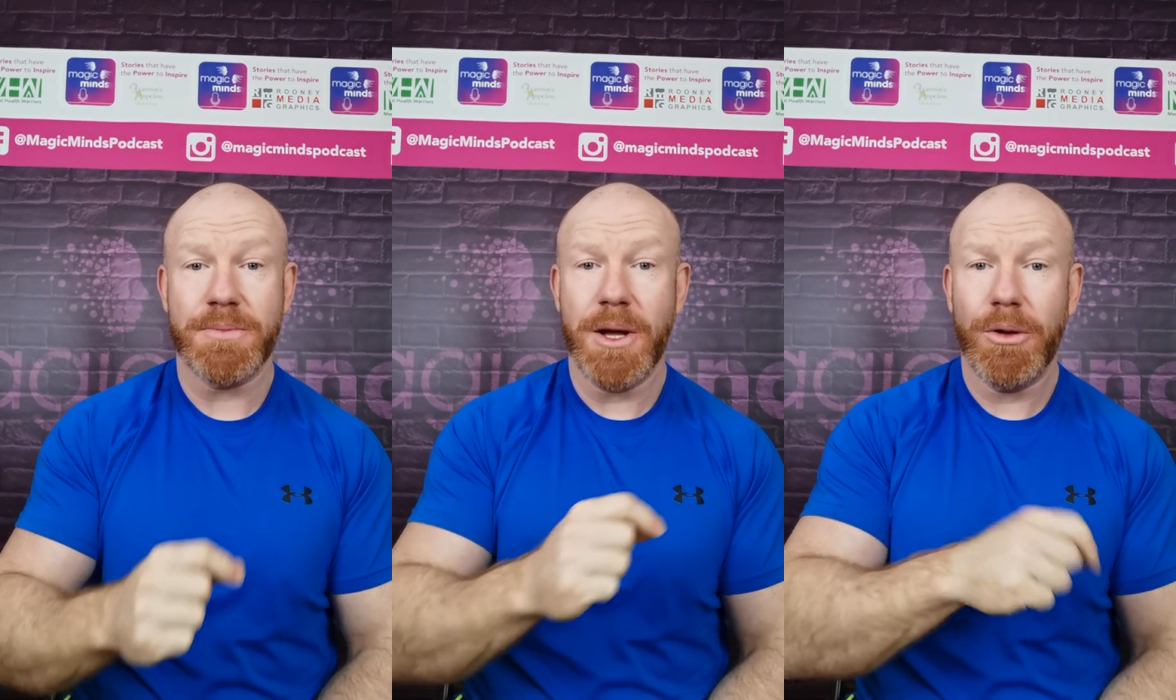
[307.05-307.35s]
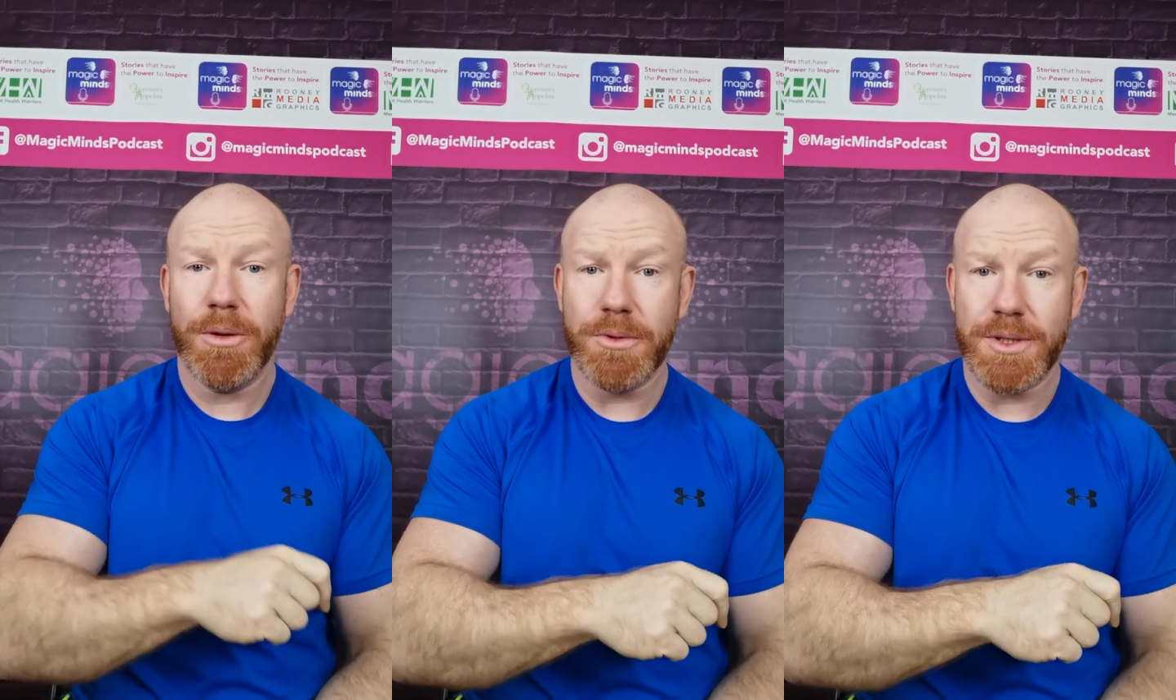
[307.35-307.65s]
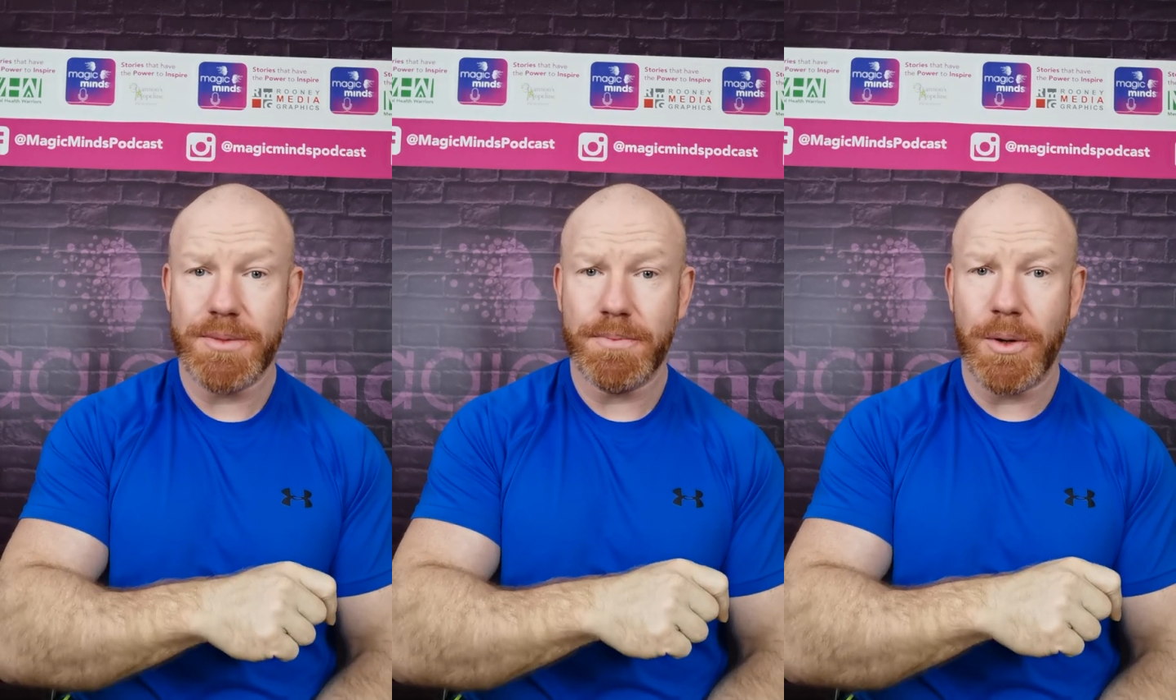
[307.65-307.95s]
my older brother
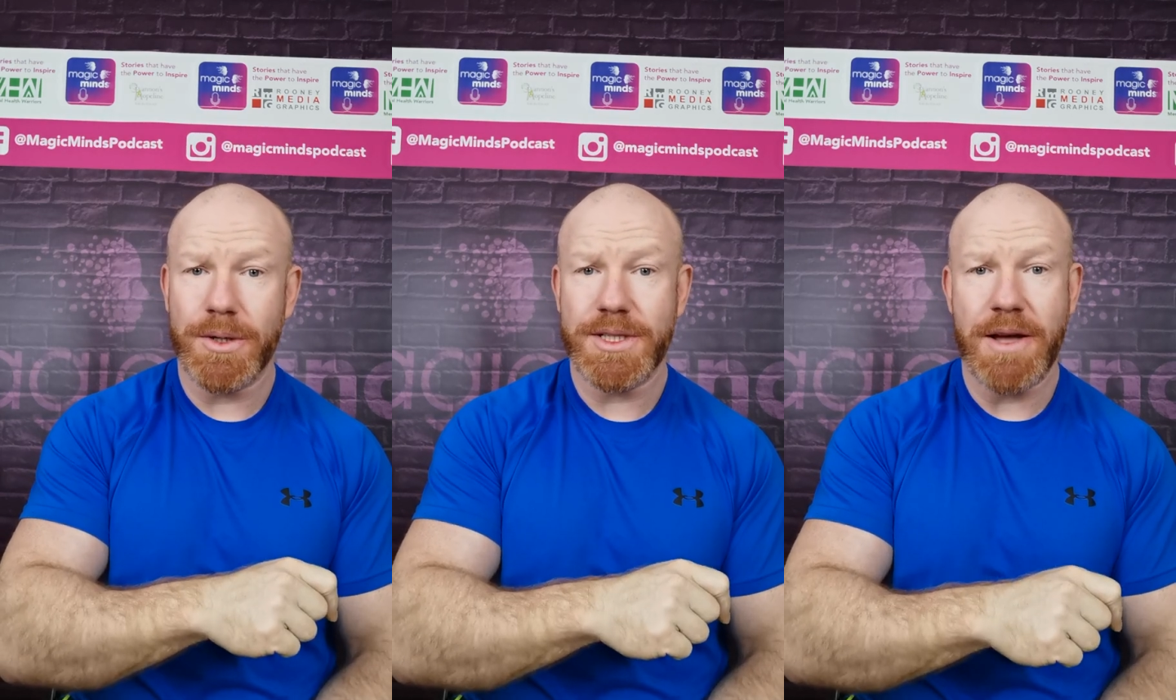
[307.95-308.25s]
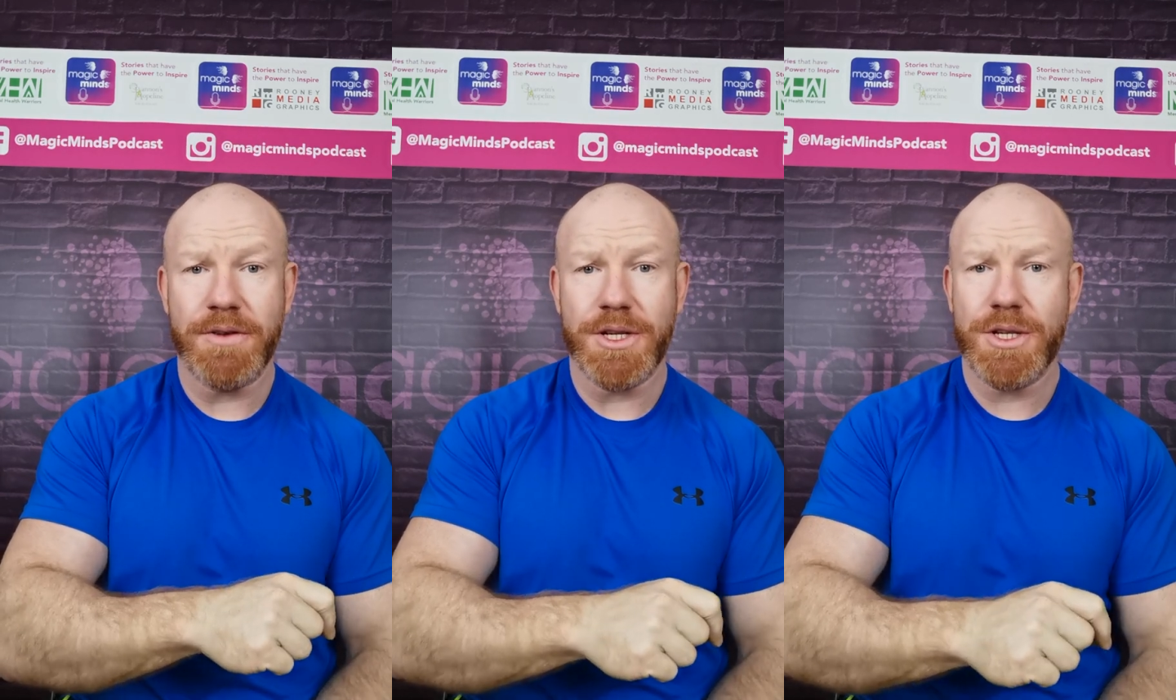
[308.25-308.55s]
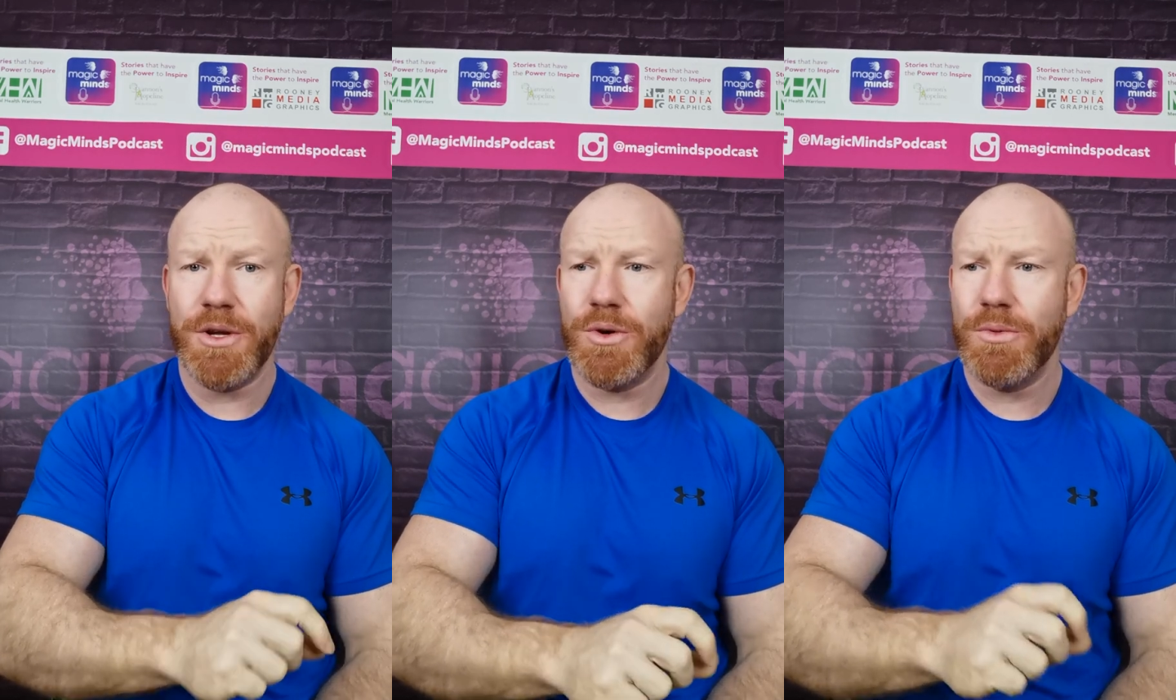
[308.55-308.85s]
was born
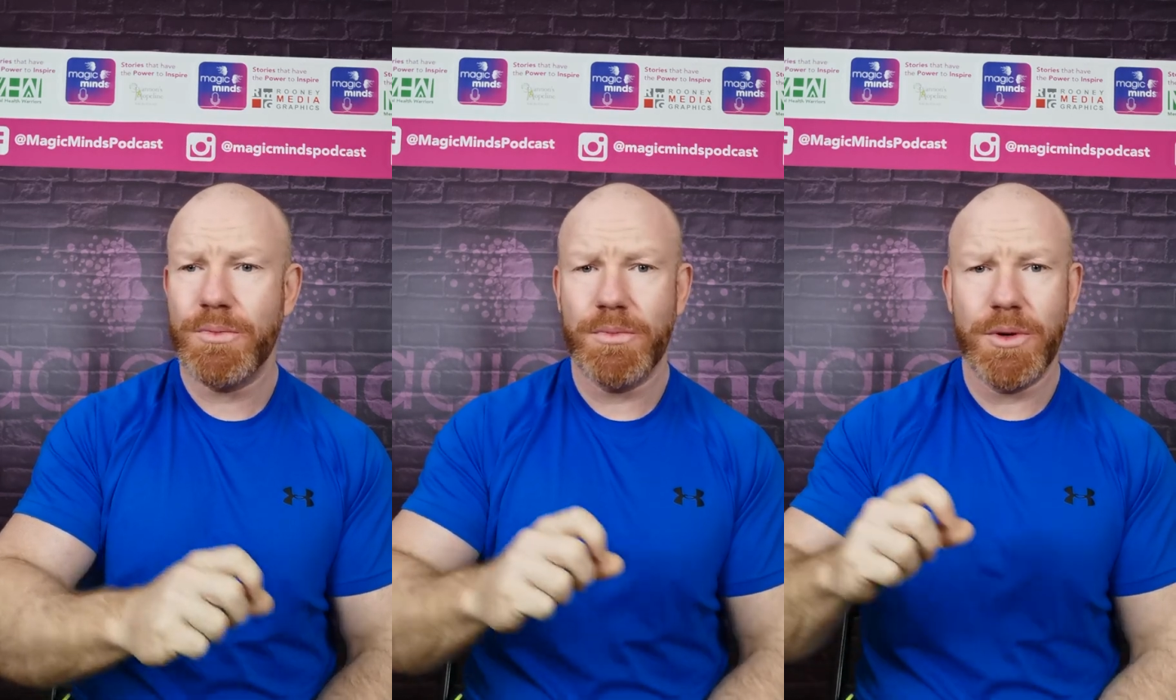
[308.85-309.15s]
72,